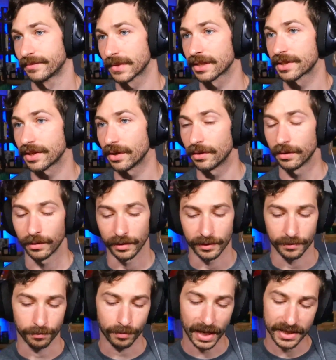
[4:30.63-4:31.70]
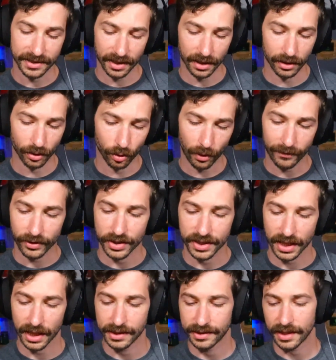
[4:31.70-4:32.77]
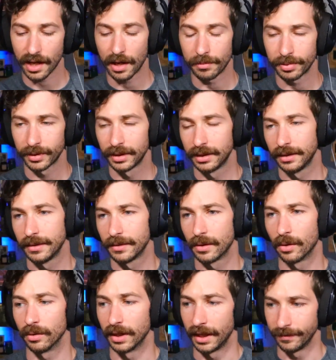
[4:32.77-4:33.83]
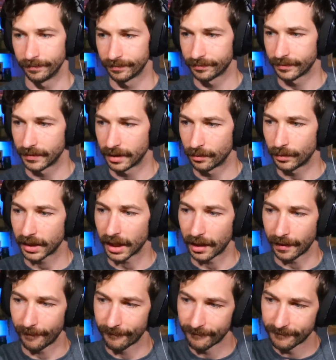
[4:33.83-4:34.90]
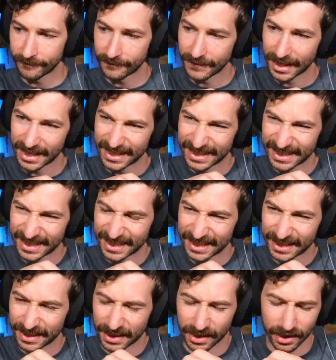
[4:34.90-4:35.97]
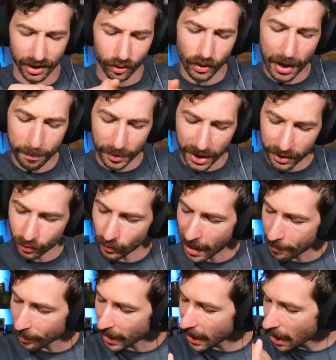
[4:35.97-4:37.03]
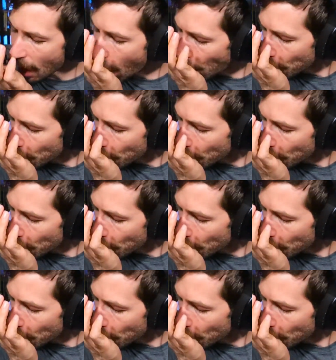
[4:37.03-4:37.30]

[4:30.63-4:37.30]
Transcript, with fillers: So based on whoever signs up, hold on, we gotta rip it, rip it.